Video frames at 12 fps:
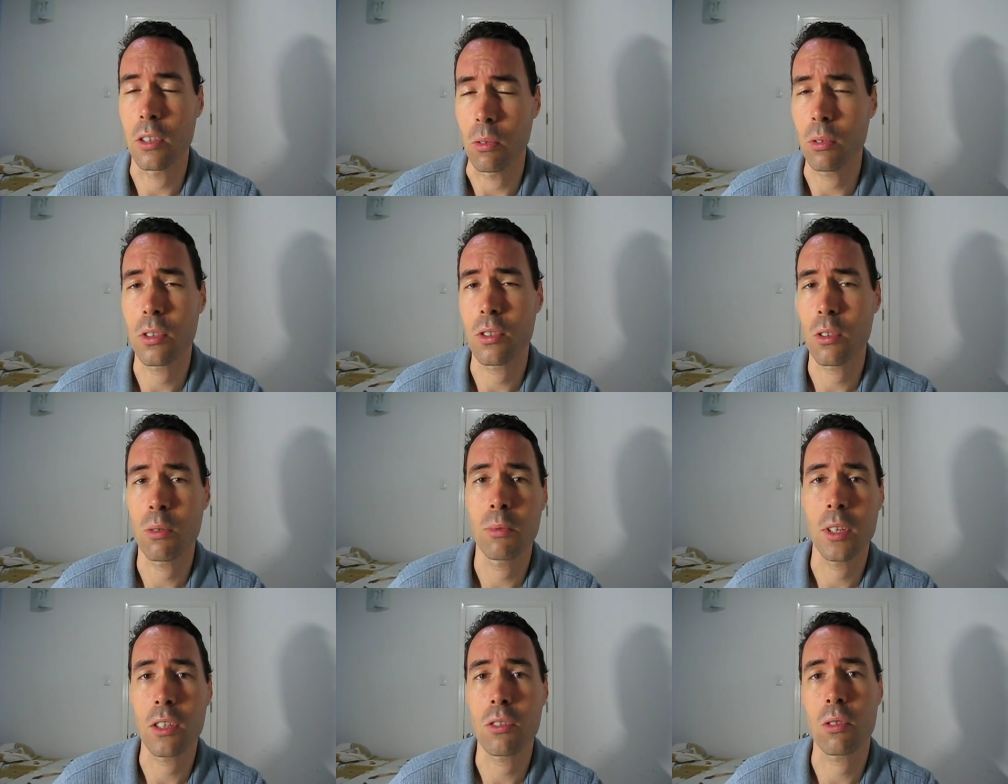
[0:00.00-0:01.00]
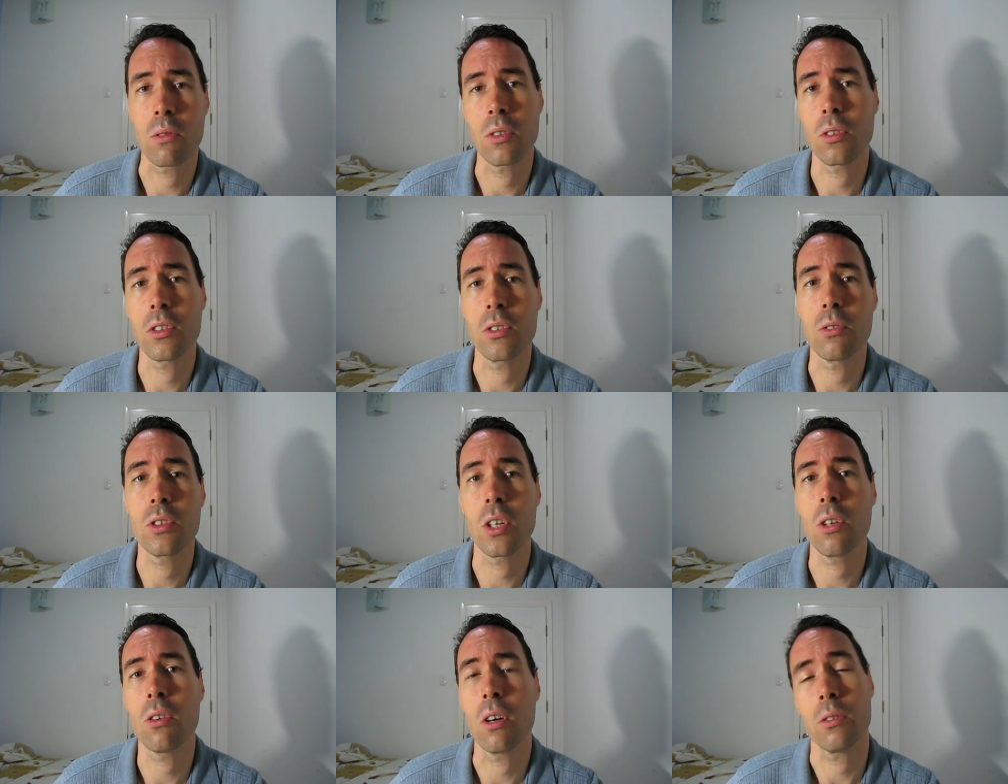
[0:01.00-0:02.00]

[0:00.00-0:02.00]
don't assume that it's trivial to do so,